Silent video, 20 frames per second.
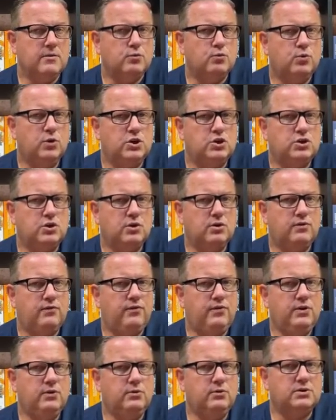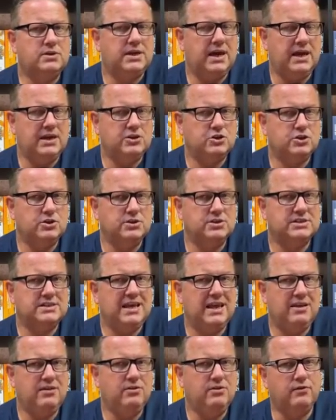which could fuel tensions
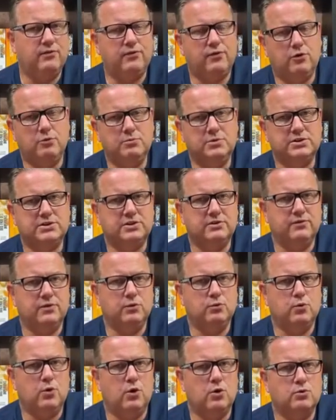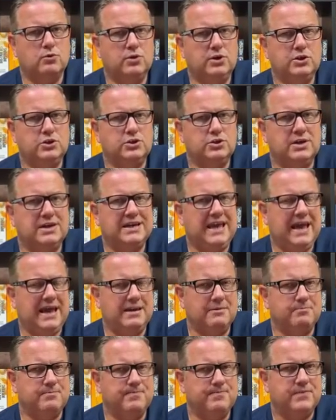in the former Civil War region again.